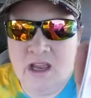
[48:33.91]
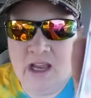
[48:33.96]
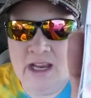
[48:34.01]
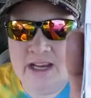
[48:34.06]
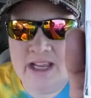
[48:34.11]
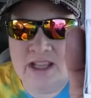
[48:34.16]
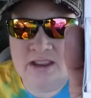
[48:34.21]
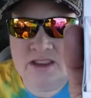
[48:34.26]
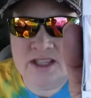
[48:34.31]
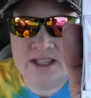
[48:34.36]
I
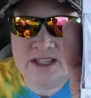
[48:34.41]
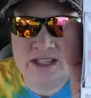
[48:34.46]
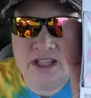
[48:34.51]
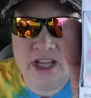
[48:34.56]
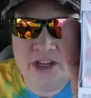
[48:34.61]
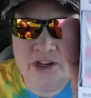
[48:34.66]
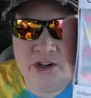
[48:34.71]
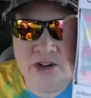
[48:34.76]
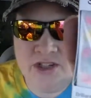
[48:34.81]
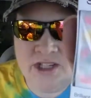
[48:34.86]
got this
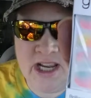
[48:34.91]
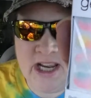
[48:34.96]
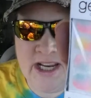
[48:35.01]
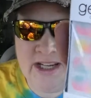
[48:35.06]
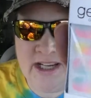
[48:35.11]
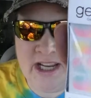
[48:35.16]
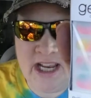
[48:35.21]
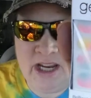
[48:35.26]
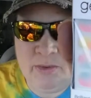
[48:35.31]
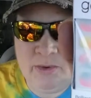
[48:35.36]
lighter
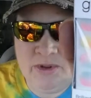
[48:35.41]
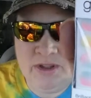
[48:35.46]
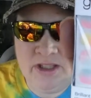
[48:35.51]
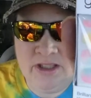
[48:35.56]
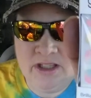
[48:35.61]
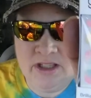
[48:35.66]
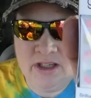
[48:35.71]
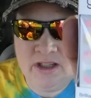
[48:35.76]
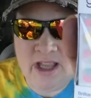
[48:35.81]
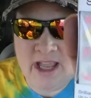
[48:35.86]
tie-dye with the
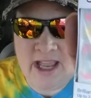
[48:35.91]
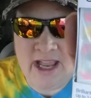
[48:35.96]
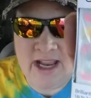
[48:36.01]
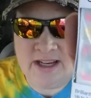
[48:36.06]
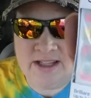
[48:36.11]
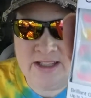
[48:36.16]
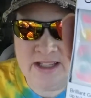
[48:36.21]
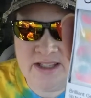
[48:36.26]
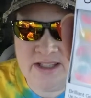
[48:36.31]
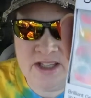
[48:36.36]
little
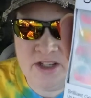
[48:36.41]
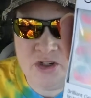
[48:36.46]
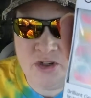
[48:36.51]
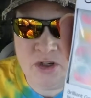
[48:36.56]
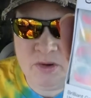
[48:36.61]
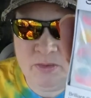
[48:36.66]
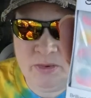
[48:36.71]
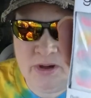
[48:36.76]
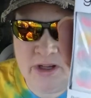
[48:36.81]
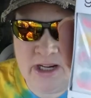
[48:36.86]
accents that you
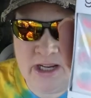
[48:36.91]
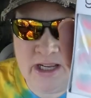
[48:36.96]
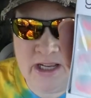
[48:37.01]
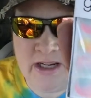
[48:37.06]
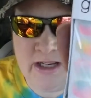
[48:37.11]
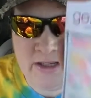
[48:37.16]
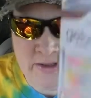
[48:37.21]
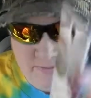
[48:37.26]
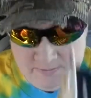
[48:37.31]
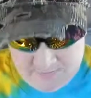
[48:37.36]
can put
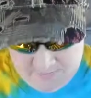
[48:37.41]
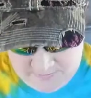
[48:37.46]
on it.